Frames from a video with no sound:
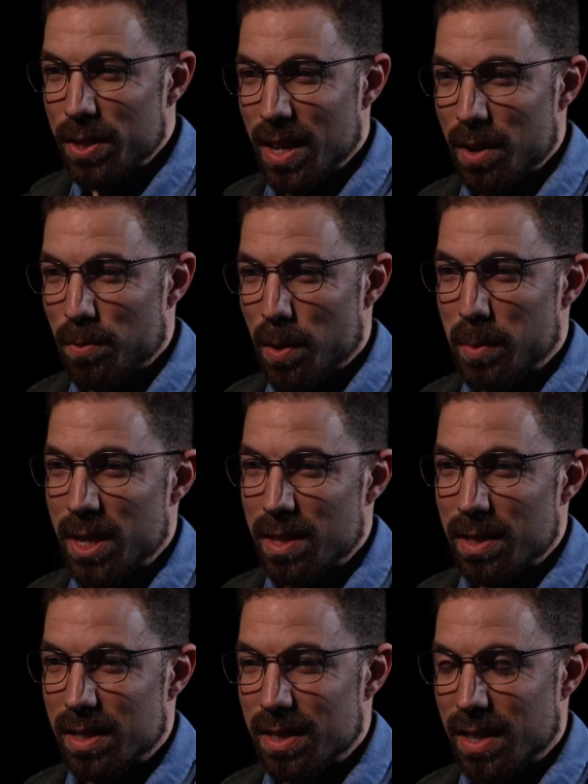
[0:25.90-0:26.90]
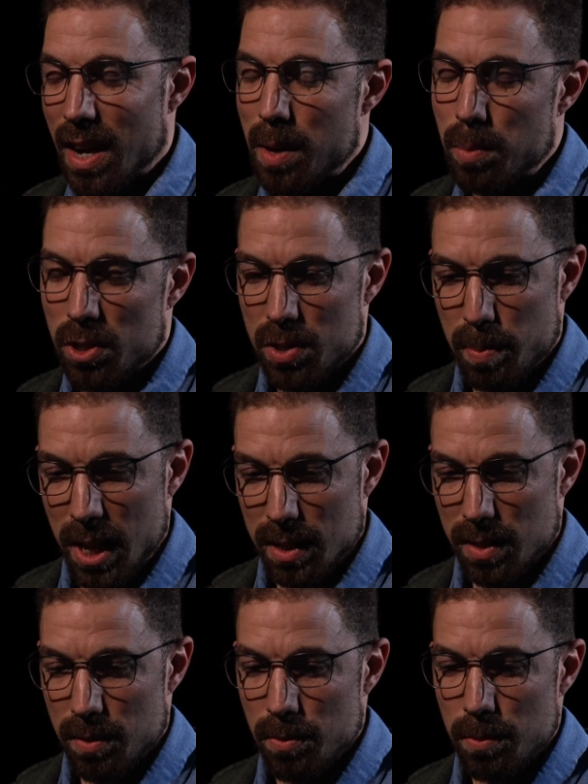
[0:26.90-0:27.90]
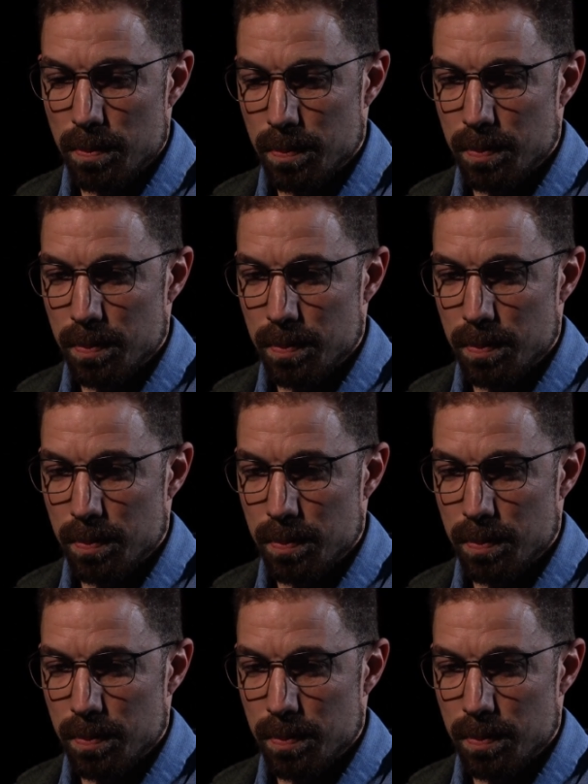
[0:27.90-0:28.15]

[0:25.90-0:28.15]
thing from a design perspective.